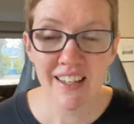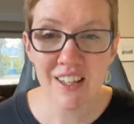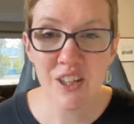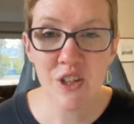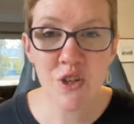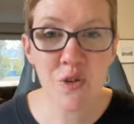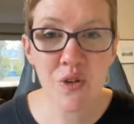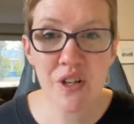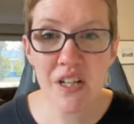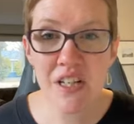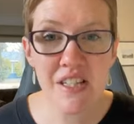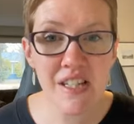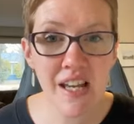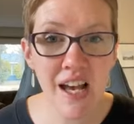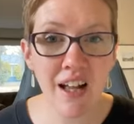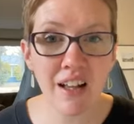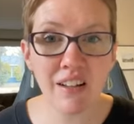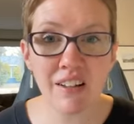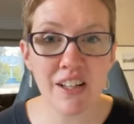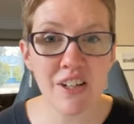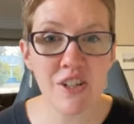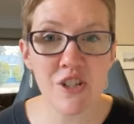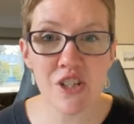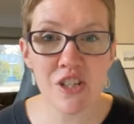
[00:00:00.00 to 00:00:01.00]
you can tell
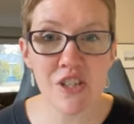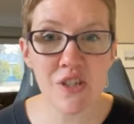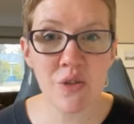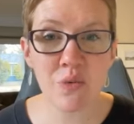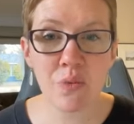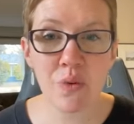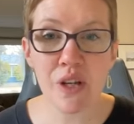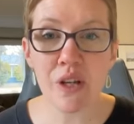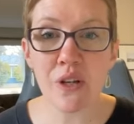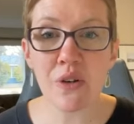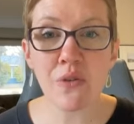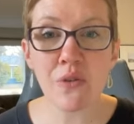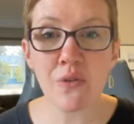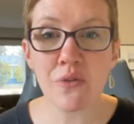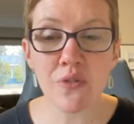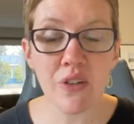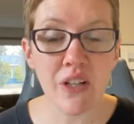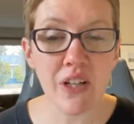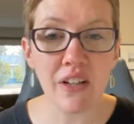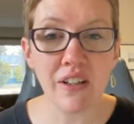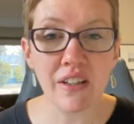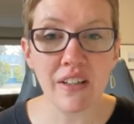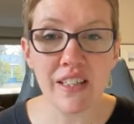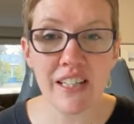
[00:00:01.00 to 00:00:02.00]
in just the way you
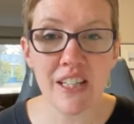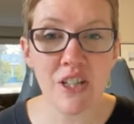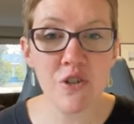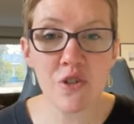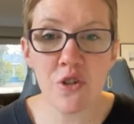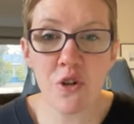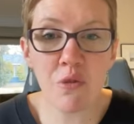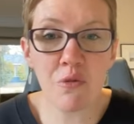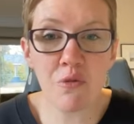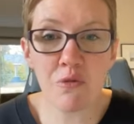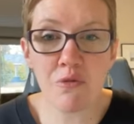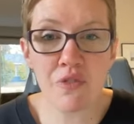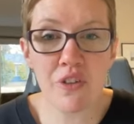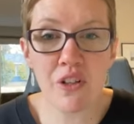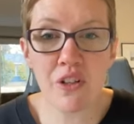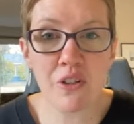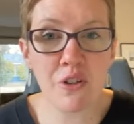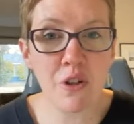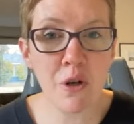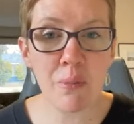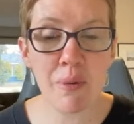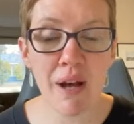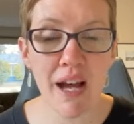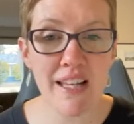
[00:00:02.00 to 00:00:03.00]
feel. Like, you don't feel
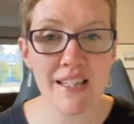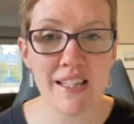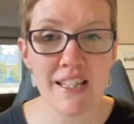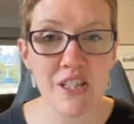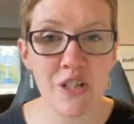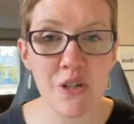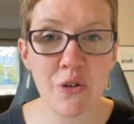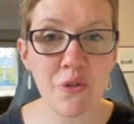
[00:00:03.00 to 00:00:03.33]
your best.